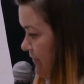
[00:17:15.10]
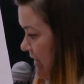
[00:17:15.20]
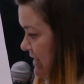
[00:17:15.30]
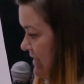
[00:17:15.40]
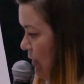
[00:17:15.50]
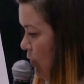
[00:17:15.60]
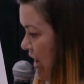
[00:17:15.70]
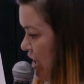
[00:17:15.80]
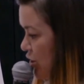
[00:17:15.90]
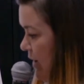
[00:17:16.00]
is that
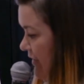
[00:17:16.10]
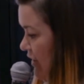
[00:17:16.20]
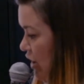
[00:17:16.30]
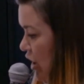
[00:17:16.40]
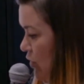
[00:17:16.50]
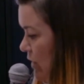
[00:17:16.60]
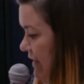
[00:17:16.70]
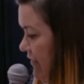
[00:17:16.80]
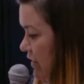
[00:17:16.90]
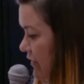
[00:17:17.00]
where you have a low
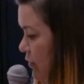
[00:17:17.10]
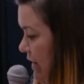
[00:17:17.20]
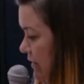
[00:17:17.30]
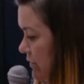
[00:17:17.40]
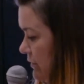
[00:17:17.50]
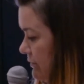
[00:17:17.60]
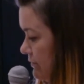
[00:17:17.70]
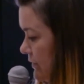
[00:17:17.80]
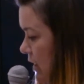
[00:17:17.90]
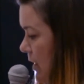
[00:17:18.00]
level of will,
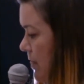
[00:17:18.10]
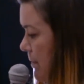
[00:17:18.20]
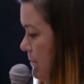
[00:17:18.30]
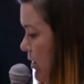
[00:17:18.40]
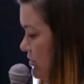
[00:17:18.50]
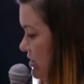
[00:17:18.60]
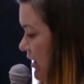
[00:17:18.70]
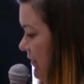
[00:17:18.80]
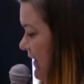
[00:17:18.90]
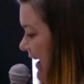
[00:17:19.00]
the most
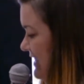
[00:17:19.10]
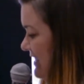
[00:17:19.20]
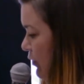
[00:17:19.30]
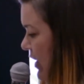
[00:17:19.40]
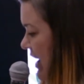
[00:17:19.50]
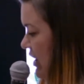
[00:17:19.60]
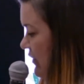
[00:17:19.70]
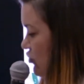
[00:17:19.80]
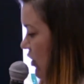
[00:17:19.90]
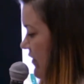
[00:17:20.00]
effective way
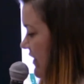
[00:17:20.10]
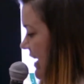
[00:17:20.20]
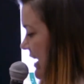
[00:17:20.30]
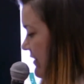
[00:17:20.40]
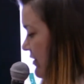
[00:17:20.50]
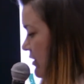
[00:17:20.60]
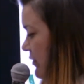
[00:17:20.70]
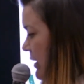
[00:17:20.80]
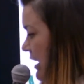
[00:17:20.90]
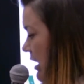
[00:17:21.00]
of driving that level
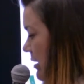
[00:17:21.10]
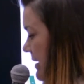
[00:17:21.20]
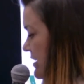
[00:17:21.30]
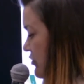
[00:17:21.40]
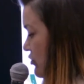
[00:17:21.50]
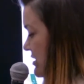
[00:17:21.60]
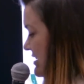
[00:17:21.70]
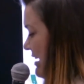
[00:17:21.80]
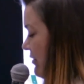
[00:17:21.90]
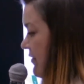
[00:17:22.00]
of will up is through
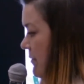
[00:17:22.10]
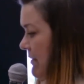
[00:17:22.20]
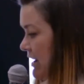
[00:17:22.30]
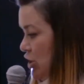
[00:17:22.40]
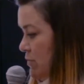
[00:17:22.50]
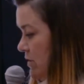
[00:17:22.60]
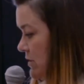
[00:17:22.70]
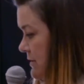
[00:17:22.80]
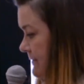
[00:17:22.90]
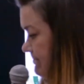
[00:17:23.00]

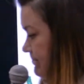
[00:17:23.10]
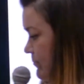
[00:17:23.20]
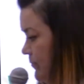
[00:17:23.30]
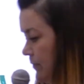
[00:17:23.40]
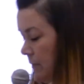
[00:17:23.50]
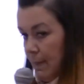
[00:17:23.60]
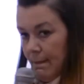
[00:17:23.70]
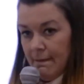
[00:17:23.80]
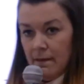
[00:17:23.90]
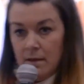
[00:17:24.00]
self-management.
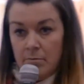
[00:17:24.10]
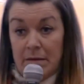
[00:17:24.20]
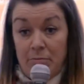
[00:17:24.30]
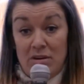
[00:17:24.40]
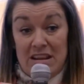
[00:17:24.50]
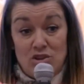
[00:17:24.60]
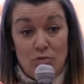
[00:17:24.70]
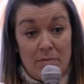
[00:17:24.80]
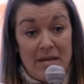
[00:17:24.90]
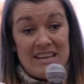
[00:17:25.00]
People need to
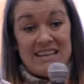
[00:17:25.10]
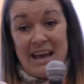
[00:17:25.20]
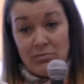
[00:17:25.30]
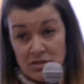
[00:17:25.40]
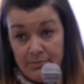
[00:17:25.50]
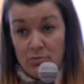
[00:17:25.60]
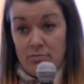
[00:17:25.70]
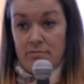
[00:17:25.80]
be made accountable.